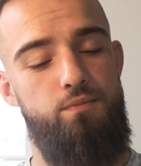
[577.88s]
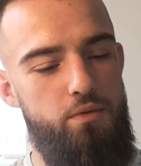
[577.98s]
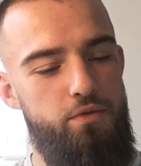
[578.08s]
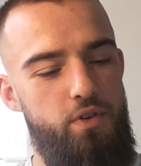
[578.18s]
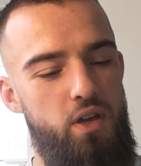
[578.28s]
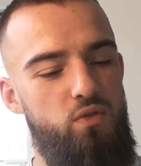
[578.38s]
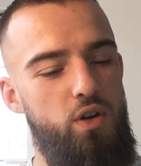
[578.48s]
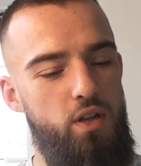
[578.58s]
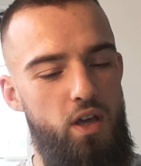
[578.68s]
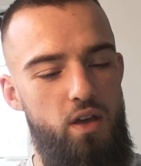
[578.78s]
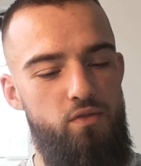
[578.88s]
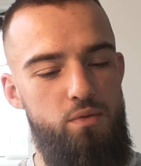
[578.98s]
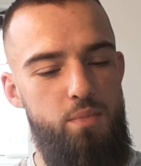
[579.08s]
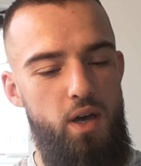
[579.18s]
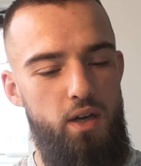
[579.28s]
Favorite heavy
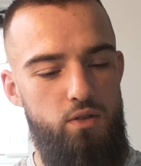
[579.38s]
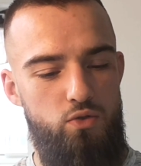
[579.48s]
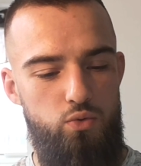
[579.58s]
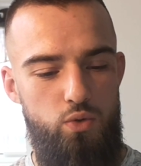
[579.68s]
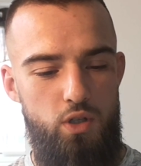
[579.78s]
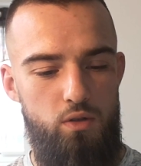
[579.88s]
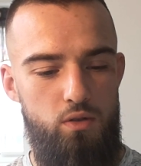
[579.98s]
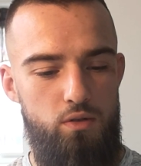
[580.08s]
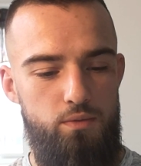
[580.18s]
bag drill.